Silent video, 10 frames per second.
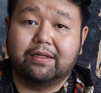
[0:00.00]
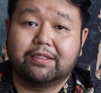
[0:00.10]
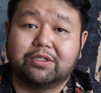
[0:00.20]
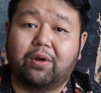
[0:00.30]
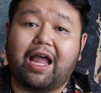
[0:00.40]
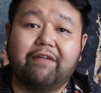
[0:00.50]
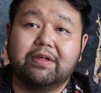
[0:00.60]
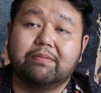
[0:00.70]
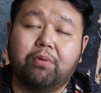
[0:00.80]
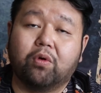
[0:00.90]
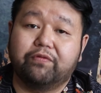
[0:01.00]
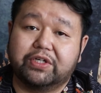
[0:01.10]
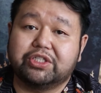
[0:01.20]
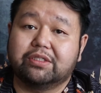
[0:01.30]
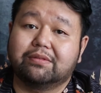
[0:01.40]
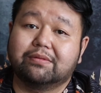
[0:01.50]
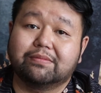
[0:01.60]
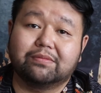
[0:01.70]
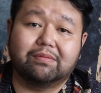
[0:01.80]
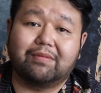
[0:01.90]
So having poor vision,
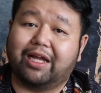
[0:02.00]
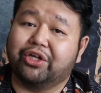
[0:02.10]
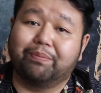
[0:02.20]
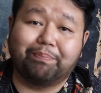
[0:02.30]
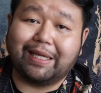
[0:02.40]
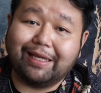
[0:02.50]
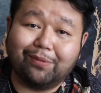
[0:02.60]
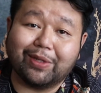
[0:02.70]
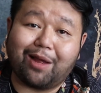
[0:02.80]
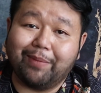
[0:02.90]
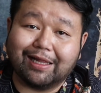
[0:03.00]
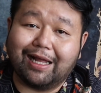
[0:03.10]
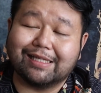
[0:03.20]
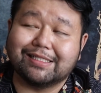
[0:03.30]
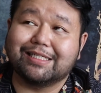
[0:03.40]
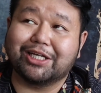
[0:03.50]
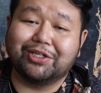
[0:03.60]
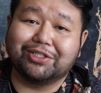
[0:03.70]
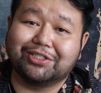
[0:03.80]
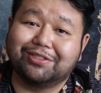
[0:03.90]
I couldn't pee without my glasses. I
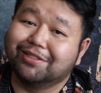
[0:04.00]
couldn't